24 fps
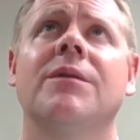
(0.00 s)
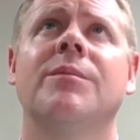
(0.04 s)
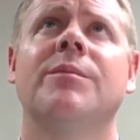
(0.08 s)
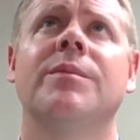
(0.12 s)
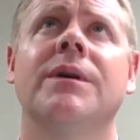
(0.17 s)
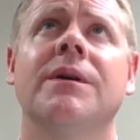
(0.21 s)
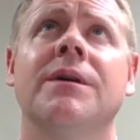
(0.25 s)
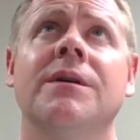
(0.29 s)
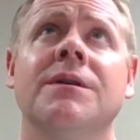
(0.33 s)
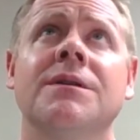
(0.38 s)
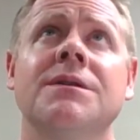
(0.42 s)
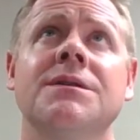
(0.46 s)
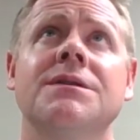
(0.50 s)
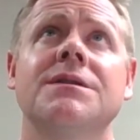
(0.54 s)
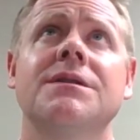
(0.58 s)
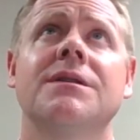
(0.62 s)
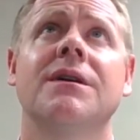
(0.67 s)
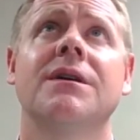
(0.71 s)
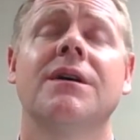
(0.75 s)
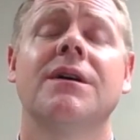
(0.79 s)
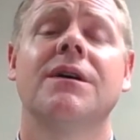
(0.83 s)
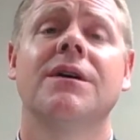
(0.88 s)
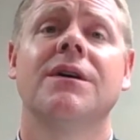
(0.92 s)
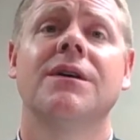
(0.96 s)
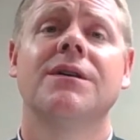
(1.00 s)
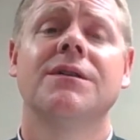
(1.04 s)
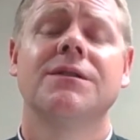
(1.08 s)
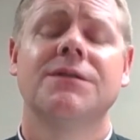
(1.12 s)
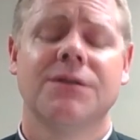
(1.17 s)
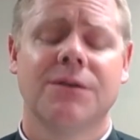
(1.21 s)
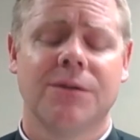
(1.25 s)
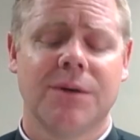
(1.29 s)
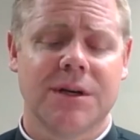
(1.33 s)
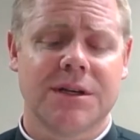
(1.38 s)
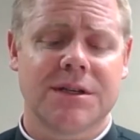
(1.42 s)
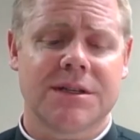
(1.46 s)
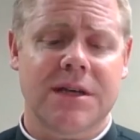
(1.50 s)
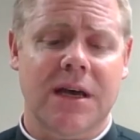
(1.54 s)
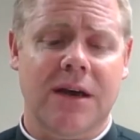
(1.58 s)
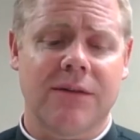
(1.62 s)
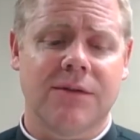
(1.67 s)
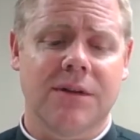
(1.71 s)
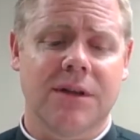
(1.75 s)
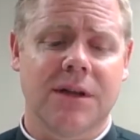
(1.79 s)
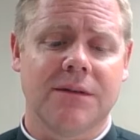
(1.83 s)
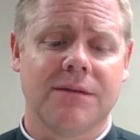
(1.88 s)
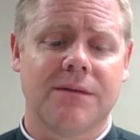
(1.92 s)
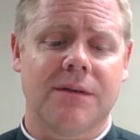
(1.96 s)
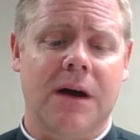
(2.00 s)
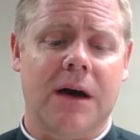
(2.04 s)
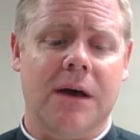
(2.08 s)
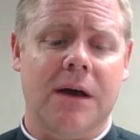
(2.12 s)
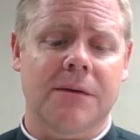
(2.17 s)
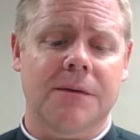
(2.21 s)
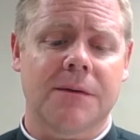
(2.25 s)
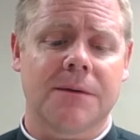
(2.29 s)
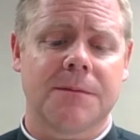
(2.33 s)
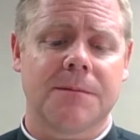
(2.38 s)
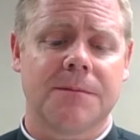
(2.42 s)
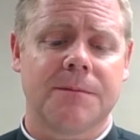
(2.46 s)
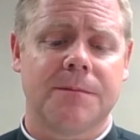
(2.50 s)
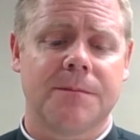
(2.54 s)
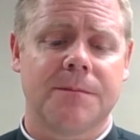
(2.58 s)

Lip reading: appears to his heavenly Father.